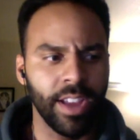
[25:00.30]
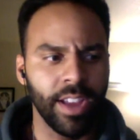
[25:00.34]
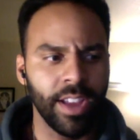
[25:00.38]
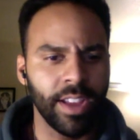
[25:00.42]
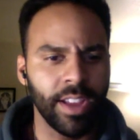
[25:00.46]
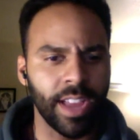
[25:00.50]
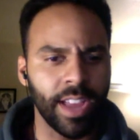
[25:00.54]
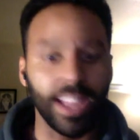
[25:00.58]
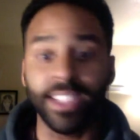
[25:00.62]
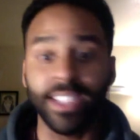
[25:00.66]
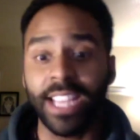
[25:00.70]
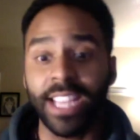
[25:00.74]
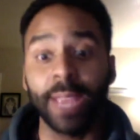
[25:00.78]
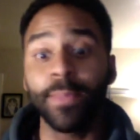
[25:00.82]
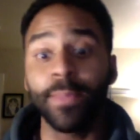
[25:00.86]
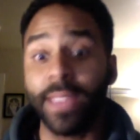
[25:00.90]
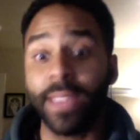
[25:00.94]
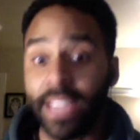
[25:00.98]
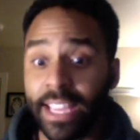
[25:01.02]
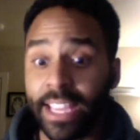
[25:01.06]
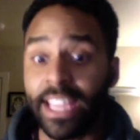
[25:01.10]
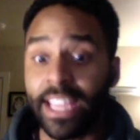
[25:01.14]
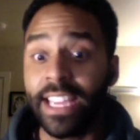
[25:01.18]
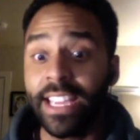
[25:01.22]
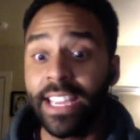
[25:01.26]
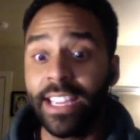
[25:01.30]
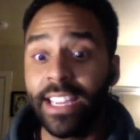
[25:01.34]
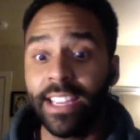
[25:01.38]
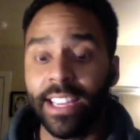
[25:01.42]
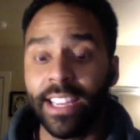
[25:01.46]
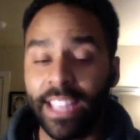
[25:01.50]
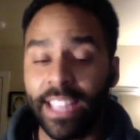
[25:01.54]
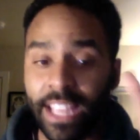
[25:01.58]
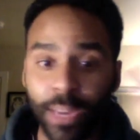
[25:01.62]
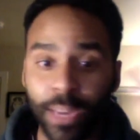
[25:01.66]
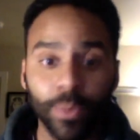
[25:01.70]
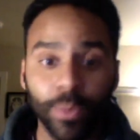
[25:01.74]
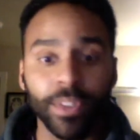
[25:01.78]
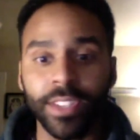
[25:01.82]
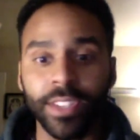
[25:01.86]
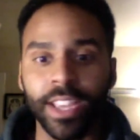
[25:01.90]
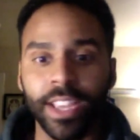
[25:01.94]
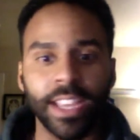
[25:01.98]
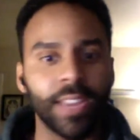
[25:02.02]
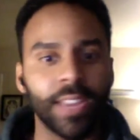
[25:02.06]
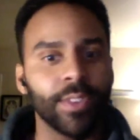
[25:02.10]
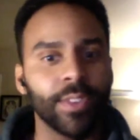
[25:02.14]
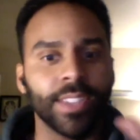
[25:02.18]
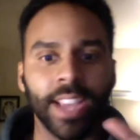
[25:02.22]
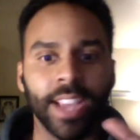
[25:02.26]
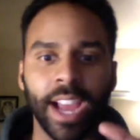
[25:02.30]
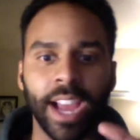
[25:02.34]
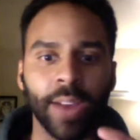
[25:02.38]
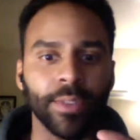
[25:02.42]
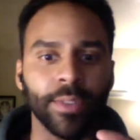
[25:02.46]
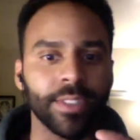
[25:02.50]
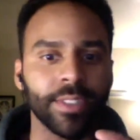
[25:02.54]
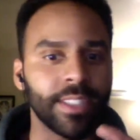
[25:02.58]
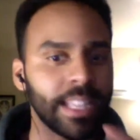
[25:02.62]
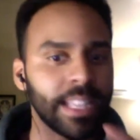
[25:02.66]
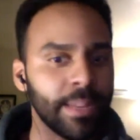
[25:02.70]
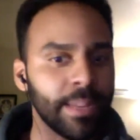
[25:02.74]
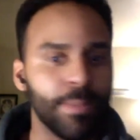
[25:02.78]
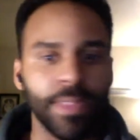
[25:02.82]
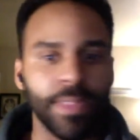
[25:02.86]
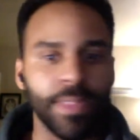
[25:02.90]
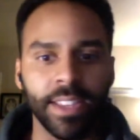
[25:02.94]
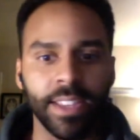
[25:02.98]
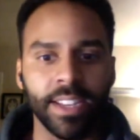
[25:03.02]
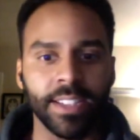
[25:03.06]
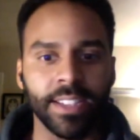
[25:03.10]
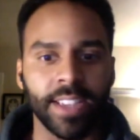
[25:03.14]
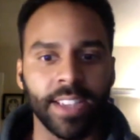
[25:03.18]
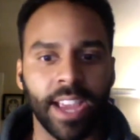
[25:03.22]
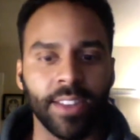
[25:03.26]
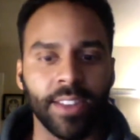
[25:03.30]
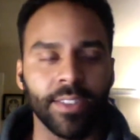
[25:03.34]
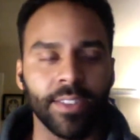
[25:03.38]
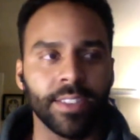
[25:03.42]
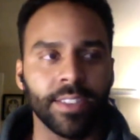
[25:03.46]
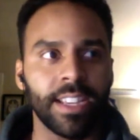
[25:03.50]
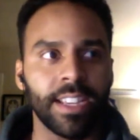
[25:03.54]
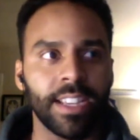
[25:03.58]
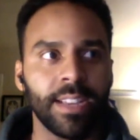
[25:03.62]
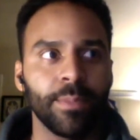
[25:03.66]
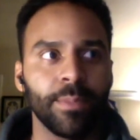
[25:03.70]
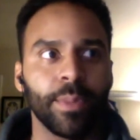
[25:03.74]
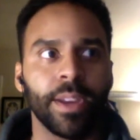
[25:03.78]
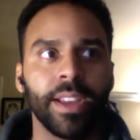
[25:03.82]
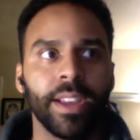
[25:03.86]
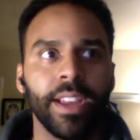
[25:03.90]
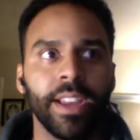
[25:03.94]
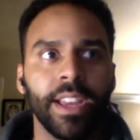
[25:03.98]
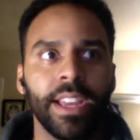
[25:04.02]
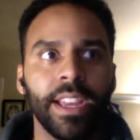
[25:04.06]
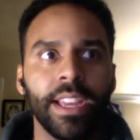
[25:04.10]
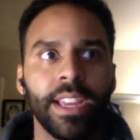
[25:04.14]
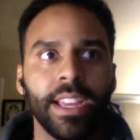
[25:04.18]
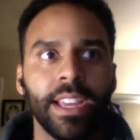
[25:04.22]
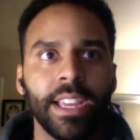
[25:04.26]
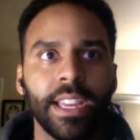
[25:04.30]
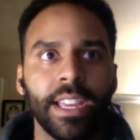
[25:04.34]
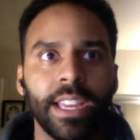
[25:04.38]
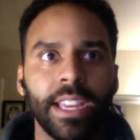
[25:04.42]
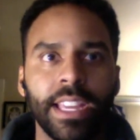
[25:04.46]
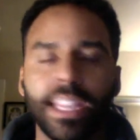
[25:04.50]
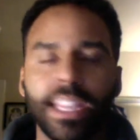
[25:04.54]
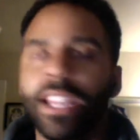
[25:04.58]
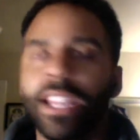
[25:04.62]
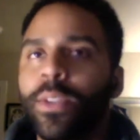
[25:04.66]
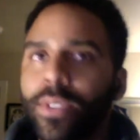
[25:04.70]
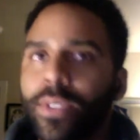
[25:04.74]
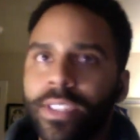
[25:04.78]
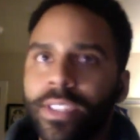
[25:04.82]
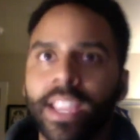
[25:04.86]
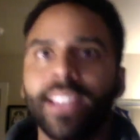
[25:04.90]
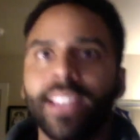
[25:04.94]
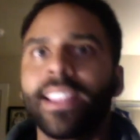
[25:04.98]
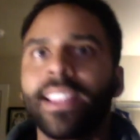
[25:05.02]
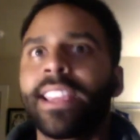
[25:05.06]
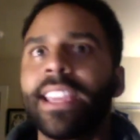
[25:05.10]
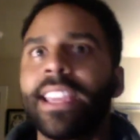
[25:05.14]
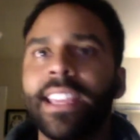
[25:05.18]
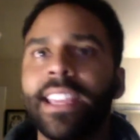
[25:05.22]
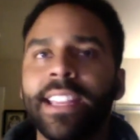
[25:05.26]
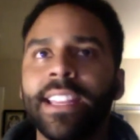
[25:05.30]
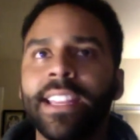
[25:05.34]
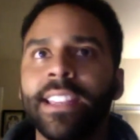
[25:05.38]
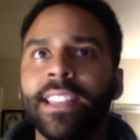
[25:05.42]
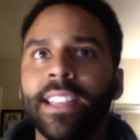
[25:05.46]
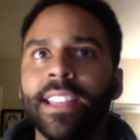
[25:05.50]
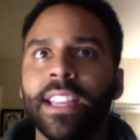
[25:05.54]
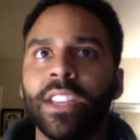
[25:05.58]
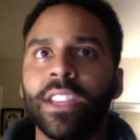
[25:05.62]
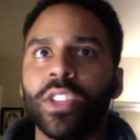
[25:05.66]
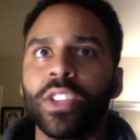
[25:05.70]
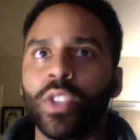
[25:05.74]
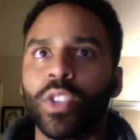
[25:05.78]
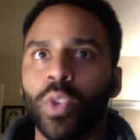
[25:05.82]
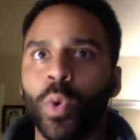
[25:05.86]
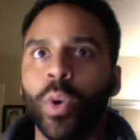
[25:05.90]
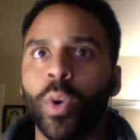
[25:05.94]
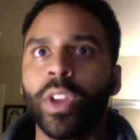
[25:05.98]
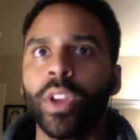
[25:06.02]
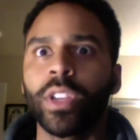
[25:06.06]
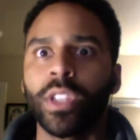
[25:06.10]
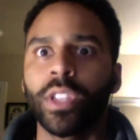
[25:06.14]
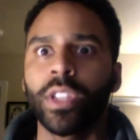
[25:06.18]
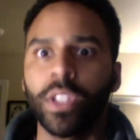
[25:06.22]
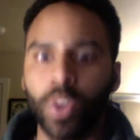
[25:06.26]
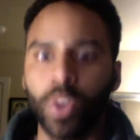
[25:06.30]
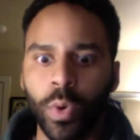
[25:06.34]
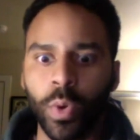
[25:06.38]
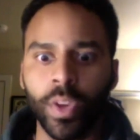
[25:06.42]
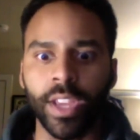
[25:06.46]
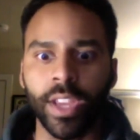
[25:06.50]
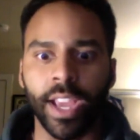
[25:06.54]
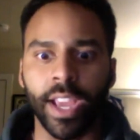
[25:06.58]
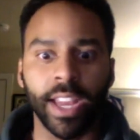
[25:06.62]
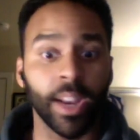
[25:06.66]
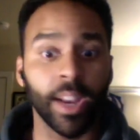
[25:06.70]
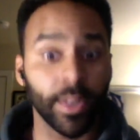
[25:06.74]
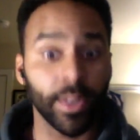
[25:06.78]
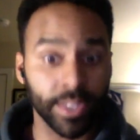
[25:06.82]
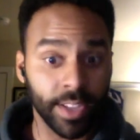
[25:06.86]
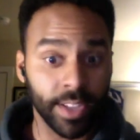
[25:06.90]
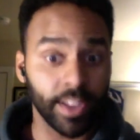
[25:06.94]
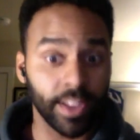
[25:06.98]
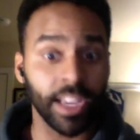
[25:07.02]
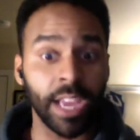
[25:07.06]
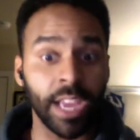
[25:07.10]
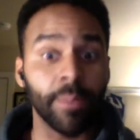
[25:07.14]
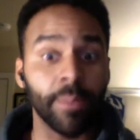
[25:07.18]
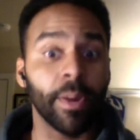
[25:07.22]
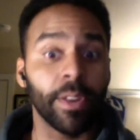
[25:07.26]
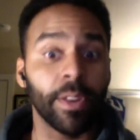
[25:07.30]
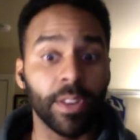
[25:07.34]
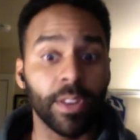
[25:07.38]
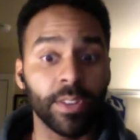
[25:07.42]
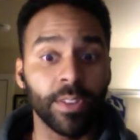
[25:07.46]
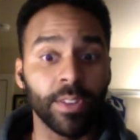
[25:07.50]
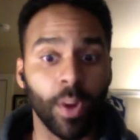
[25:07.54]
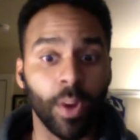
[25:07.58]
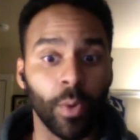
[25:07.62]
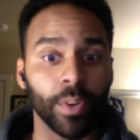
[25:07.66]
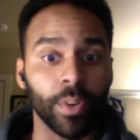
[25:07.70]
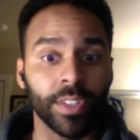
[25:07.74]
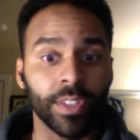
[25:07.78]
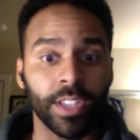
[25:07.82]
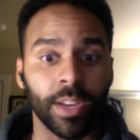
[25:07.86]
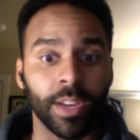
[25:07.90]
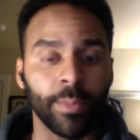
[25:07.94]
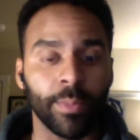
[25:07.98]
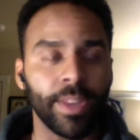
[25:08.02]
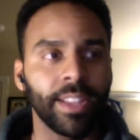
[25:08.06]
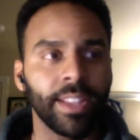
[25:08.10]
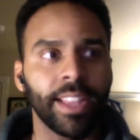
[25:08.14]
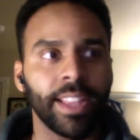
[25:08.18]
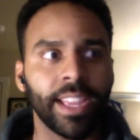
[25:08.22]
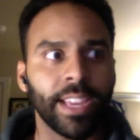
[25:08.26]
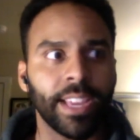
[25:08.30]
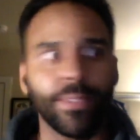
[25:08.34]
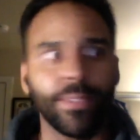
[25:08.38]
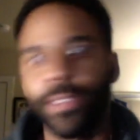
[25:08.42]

And same thing, he was like, I was deep in the designer scene, but he was saying like he didn't enjoy doing it. And I was telling him, you always tell me, like, if you